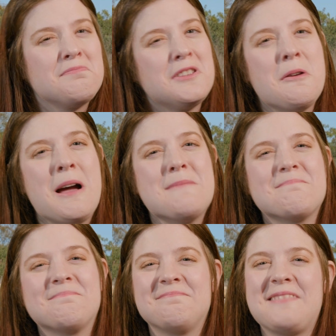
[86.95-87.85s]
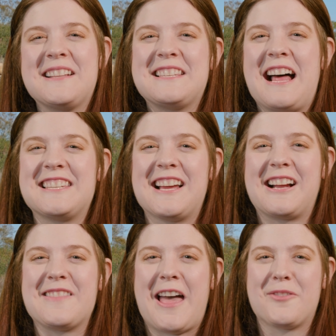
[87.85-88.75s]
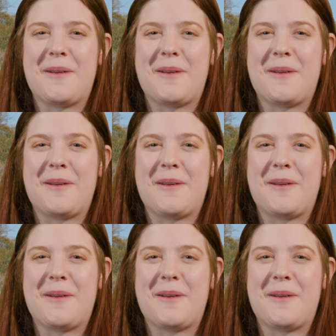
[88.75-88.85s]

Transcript: You know what? Let's not tug on that